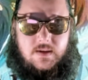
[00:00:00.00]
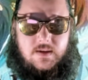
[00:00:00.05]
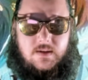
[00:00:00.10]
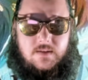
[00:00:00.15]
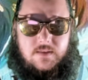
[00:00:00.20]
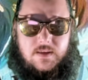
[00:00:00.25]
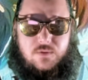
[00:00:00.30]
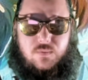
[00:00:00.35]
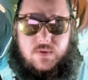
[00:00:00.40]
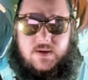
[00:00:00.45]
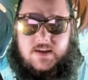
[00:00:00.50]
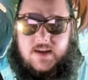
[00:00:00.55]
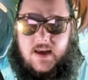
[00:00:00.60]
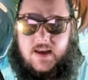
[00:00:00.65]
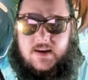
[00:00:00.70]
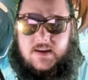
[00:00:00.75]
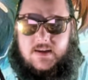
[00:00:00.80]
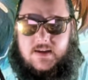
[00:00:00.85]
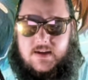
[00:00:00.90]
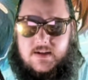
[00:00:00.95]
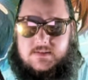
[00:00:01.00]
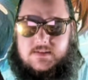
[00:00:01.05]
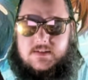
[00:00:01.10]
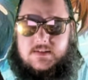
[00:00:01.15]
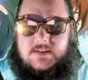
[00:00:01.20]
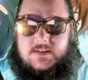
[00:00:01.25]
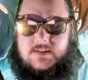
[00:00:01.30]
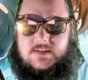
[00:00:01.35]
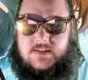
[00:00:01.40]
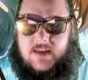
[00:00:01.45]
Like, we get it. It's a
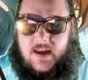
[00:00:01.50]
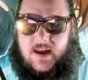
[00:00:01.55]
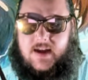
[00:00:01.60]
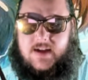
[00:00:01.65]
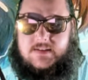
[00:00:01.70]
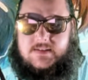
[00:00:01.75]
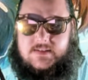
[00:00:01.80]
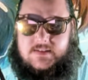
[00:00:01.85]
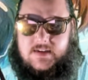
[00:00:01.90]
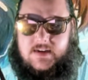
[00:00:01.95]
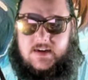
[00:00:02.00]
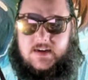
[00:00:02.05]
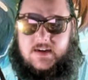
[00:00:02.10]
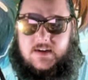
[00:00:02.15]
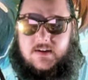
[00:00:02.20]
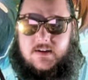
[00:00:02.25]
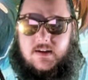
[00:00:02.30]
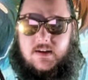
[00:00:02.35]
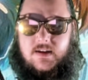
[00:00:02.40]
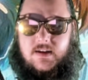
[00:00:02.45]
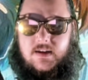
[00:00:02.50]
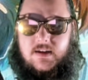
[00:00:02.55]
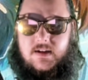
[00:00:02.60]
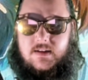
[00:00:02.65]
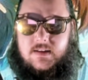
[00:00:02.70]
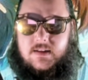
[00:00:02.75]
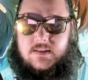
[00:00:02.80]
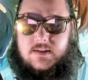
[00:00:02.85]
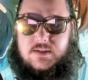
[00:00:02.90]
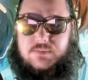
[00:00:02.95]
sad scene
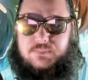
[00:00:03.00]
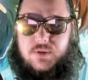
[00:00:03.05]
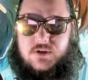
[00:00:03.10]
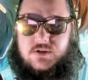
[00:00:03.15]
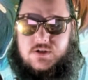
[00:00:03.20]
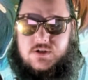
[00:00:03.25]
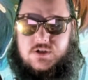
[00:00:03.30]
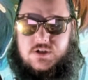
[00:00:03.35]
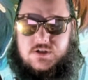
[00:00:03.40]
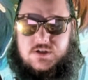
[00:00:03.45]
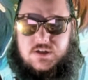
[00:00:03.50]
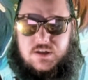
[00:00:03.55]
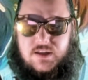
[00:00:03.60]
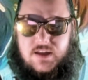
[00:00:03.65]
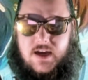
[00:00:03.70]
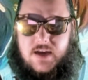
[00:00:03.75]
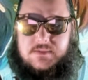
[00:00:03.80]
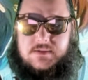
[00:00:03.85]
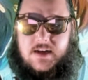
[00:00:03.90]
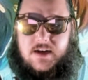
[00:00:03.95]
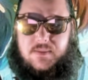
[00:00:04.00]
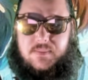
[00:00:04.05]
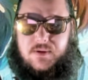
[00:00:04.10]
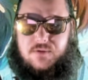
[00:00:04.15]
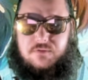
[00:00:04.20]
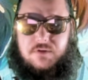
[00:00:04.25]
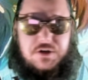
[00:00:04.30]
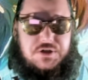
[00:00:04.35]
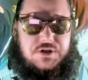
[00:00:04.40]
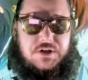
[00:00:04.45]
that this person just collapsed and had to be
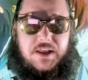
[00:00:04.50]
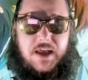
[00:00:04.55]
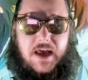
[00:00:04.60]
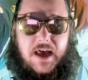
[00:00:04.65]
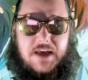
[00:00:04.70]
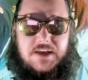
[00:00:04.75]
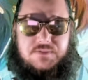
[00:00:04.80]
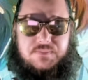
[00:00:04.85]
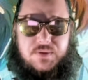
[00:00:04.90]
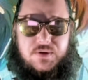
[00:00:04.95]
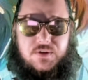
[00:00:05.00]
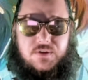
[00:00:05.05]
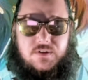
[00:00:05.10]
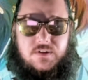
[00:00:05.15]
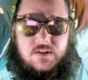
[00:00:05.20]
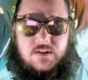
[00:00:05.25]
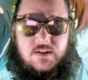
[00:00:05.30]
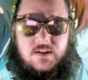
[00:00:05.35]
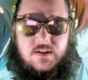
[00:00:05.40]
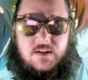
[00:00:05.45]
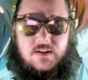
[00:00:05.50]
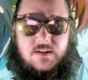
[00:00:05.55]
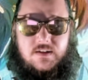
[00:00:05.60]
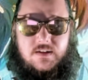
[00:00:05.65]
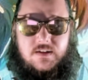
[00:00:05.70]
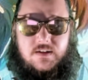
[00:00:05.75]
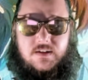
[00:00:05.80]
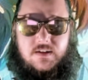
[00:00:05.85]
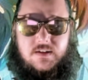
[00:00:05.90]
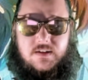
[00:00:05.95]
rushed to the hospital.
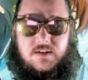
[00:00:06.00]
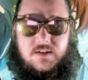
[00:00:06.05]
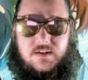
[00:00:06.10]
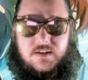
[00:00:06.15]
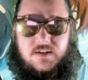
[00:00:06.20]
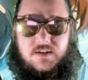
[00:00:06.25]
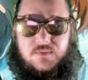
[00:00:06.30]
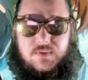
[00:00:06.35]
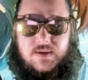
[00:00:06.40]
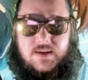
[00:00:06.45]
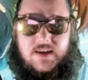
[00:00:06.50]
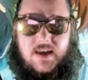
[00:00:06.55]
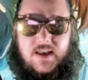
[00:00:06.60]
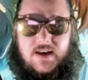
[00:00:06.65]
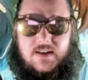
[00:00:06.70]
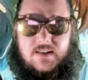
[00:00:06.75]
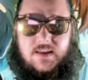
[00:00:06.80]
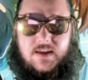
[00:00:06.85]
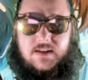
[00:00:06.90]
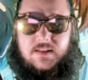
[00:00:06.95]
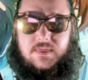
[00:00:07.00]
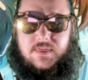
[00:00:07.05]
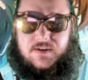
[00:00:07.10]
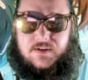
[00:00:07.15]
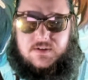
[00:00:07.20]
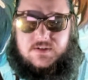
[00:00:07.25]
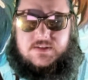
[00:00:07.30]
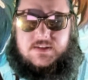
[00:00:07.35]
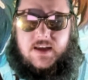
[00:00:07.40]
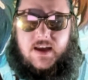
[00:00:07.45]
We get it. Like,
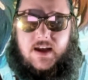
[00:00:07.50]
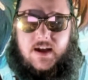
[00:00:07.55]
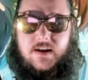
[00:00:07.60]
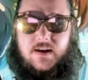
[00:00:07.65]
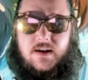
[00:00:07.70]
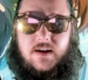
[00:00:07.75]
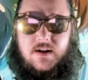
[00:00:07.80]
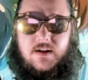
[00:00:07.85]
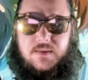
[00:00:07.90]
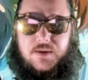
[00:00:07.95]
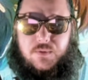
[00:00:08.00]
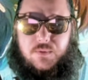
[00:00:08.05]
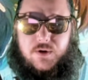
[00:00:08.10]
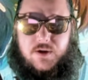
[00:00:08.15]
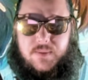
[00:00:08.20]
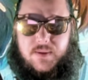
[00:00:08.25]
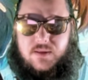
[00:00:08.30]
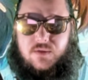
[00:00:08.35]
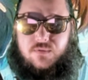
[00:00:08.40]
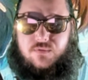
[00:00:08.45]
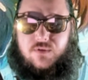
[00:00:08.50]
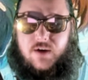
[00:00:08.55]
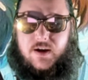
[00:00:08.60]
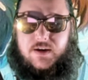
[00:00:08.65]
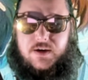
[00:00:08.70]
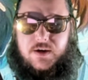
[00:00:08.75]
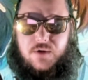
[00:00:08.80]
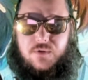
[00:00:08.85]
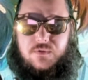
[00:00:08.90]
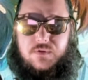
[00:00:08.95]
they're sad. They're worried about their friend.
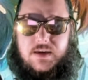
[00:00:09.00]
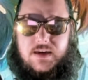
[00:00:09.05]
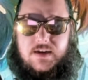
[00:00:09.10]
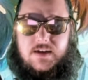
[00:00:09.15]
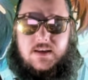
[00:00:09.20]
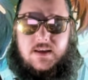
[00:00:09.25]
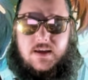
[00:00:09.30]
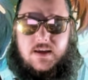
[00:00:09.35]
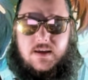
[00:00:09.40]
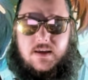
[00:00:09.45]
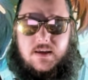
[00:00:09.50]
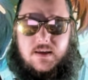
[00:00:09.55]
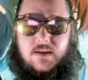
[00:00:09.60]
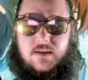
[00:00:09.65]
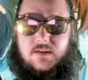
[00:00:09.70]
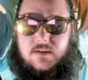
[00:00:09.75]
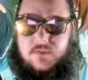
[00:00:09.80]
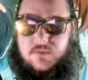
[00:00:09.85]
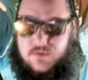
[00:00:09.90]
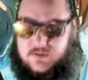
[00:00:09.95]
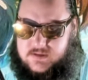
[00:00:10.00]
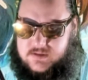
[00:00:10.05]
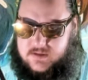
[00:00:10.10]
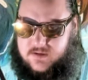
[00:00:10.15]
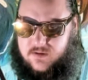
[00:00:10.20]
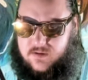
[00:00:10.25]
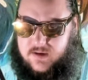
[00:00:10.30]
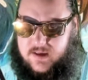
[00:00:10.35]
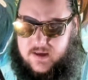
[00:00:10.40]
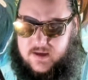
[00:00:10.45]
You don't need to, what is it
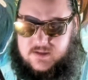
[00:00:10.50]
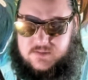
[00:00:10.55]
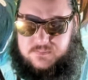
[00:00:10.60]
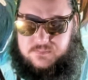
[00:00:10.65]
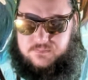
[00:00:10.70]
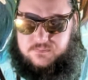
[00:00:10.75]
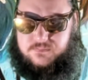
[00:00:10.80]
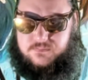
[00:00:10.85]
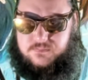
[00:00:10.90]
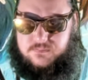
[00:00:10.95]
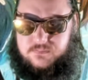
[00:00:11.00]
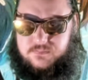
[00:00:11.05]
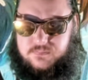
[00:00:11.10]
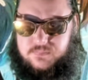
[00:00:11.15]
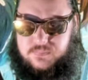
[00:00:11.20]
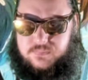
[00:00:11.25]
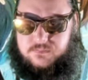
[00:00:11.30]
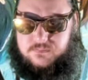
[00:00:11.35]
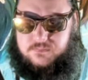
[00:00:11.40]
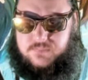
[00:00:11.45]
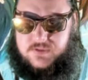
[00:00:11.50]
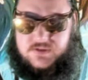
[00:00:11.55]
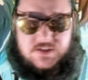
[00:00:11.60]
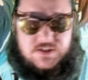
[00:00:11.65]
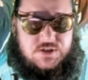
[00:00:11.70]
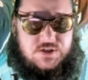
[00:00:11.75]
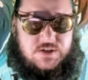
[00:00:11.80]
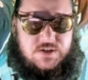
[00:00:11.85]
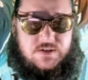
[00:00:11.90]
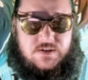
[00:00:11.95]
called,
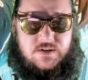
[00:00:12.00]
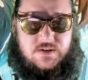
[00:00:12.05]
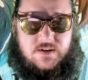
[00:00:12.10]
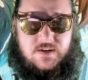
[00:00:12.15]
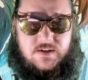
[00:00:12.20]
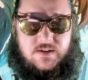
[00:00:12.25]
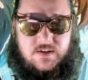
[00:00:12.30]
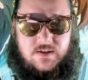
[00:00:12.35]
exposition?